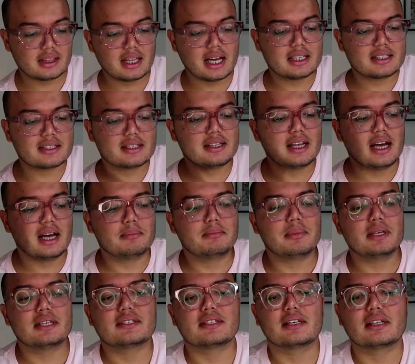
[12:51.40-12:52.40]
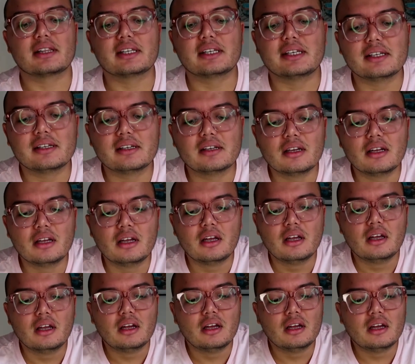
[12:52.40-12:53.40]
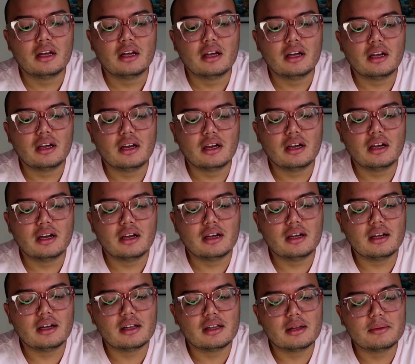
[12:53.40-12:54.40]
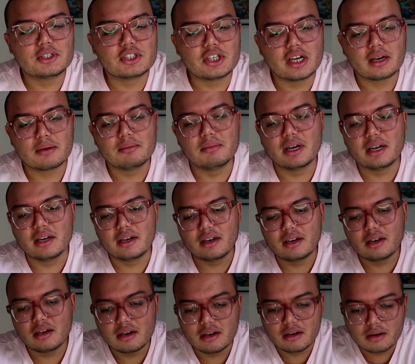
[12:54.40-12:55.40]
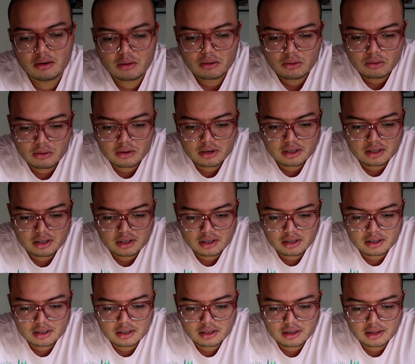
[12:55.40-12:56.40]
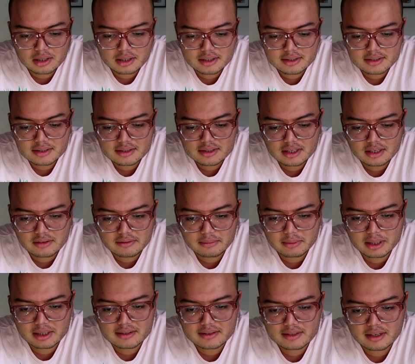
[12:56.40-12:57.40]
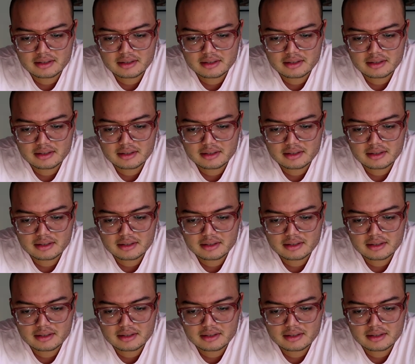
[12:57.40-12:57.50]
that's that basically. Let me check my order list to see if it makes